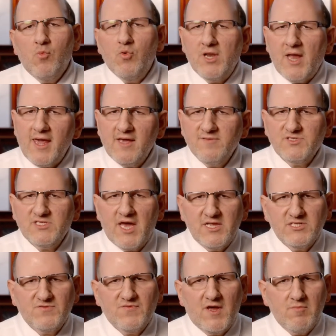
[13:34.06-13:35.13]
When I have
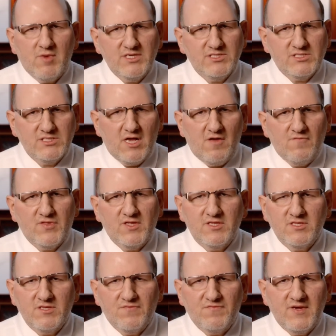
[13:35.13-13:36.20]
satisfied myself that the
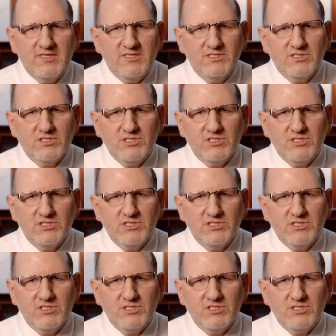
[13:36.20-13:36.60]
defendant's